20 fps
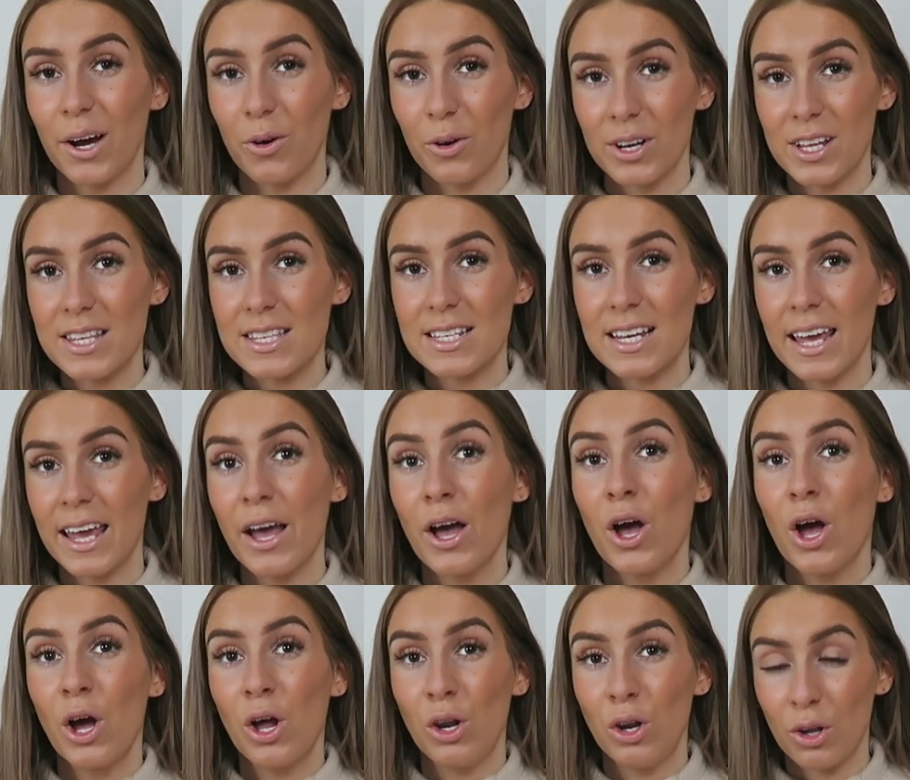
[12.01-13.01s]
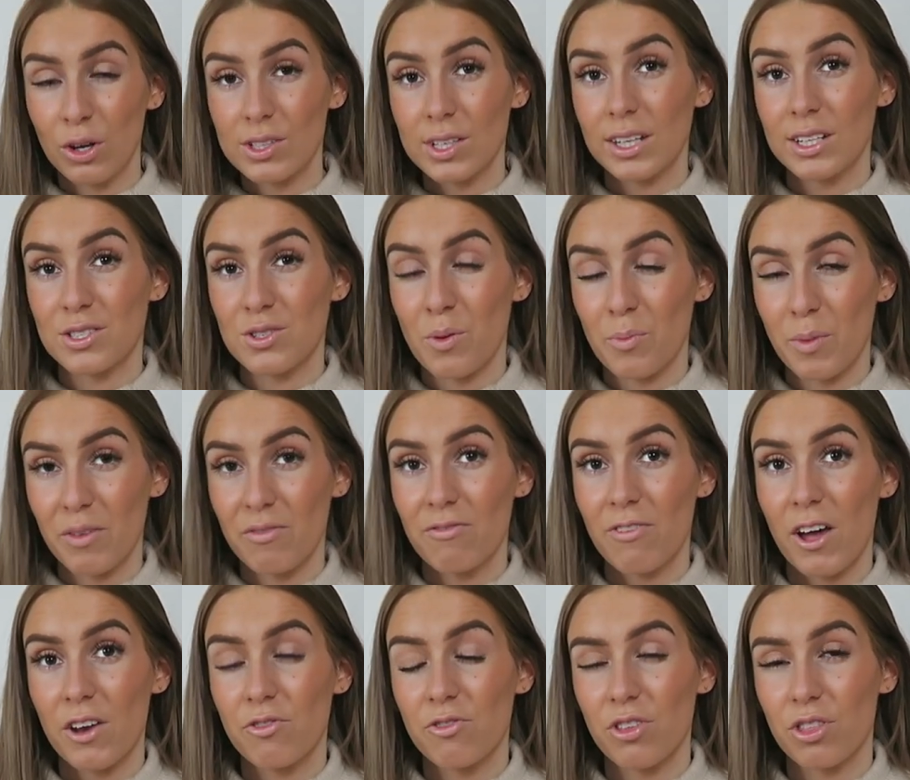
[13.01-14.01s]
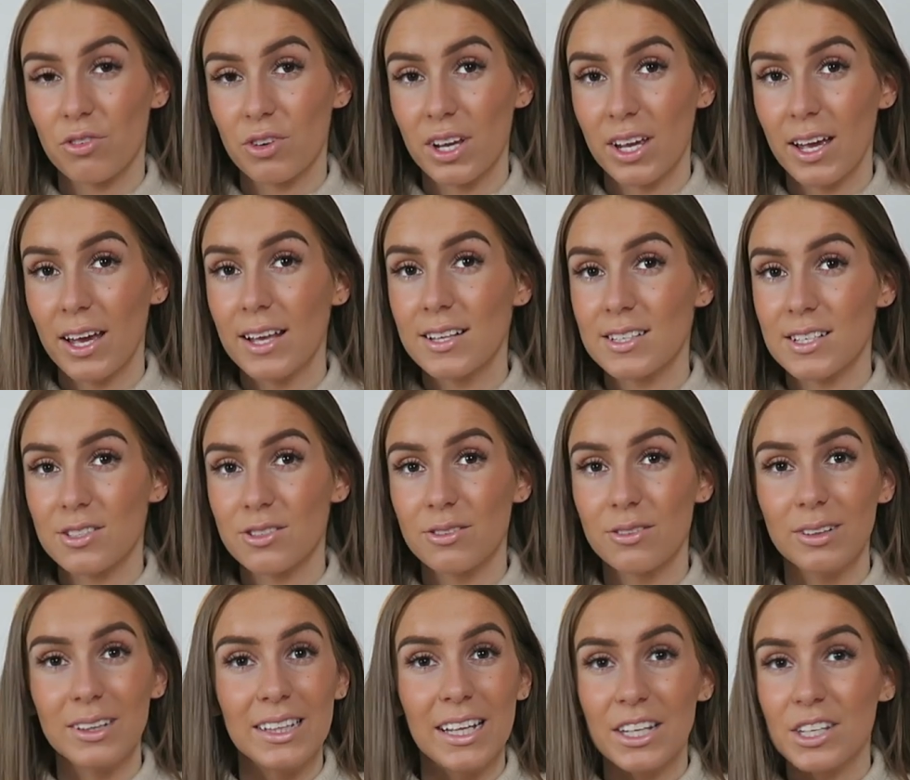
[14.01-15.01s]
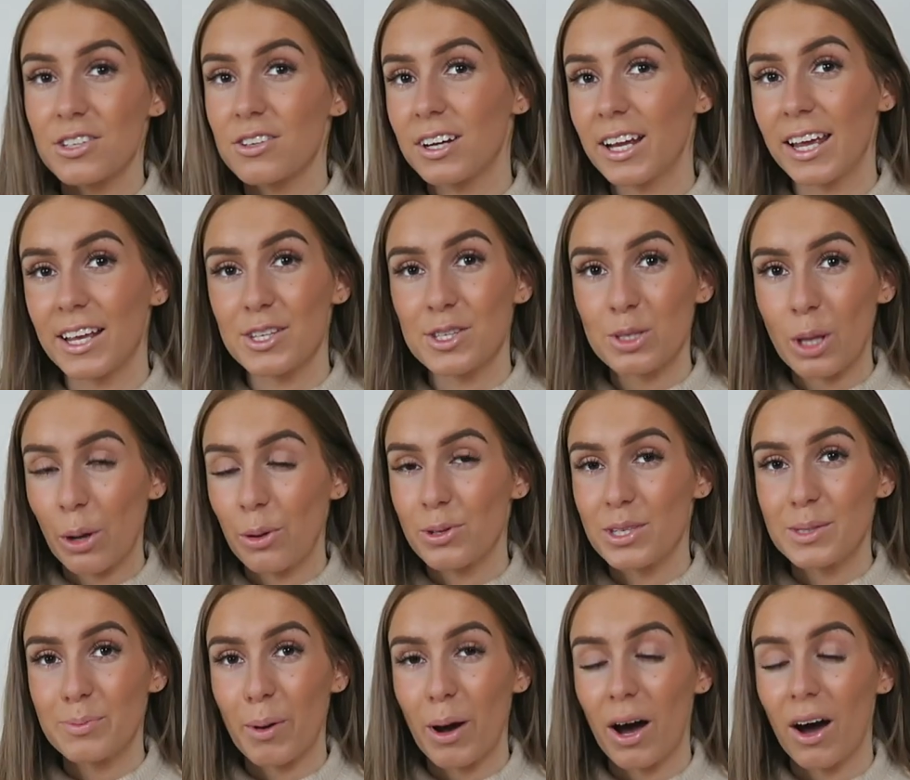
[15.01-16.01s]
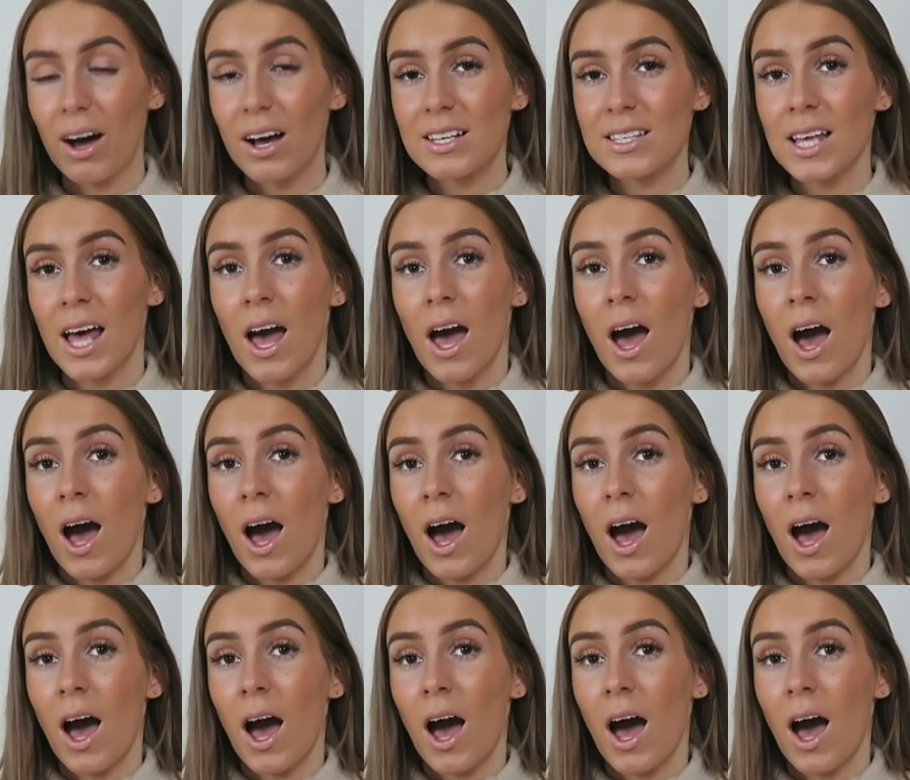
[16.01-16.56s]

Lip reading: It honestly looks like it's not been fed for 3 years. It's literally so sparse.